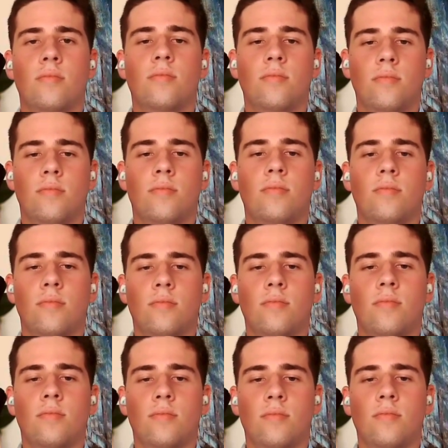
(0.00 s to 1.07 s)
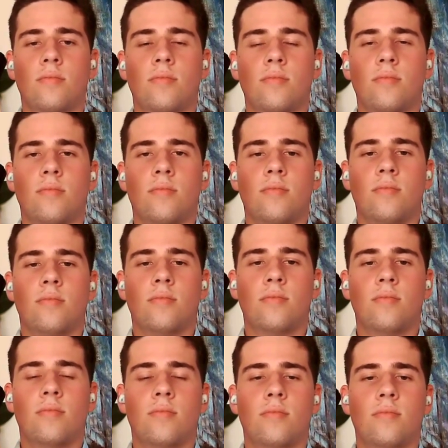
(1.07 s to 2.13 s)

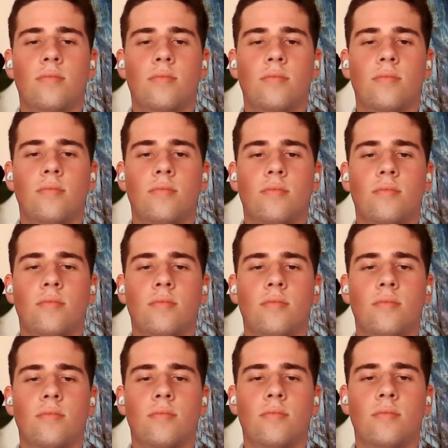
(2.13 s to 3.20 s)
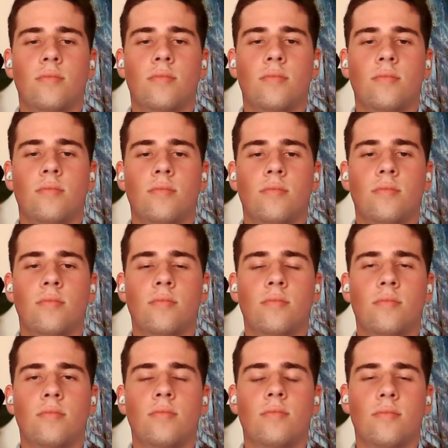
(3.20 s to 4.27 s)

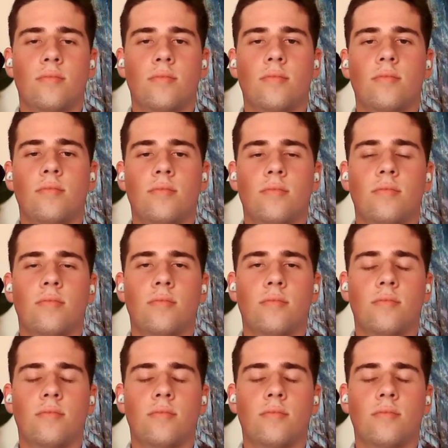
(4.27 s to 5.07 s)
[no speech]